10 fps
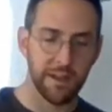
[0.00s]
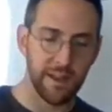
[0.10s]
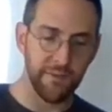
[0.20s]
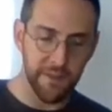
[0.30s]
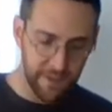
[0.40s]

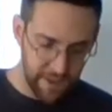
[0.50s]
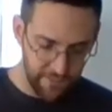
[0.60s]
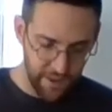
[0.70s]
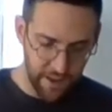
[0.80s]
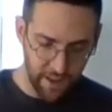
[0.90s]
Definitely
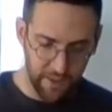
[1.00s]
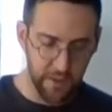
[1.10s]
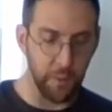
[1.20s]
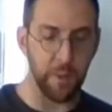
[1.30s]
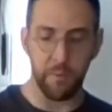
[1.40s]
leave it a
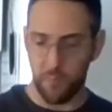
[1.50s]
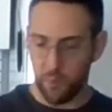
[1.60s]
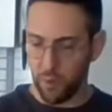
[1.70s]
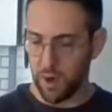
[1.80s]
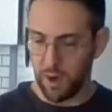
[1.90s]
little bit
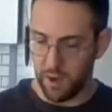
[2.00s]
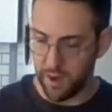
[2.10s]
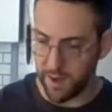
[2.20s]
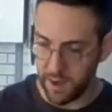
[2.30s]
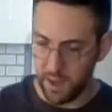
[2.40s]
more
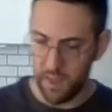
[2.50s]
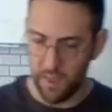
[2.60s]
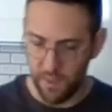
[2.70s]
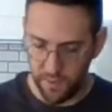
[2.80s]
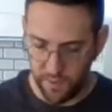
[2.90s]
on
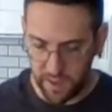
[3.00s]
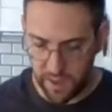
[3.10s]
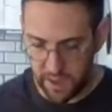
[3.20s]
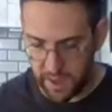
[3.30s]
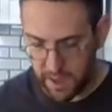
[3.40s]

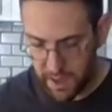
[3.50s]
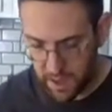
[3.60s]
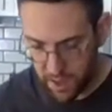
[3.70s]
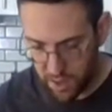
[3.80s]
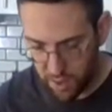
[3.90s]
the
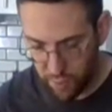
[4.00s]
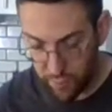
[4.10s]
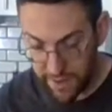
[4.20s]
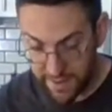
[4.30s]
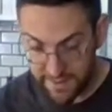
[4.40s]

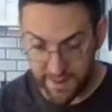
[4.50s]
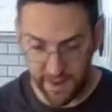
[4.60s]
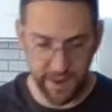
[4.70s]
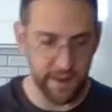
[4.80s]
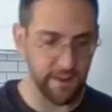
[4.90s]
green
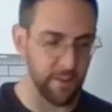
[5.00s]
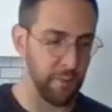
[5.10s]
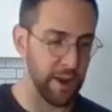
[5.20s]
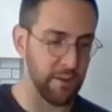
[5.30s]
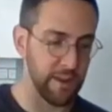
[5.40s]
side, the
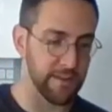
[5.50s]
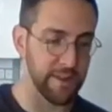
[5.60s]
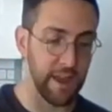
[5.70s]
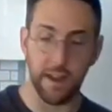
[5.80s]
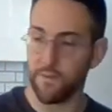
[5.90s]
bright green
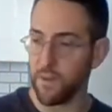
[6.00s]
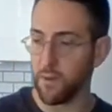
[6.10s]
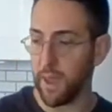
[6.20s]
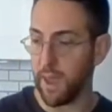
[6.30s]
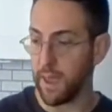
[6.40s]
side, if you
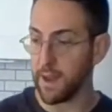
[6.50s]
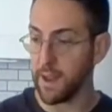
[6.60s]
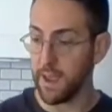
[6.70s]
can.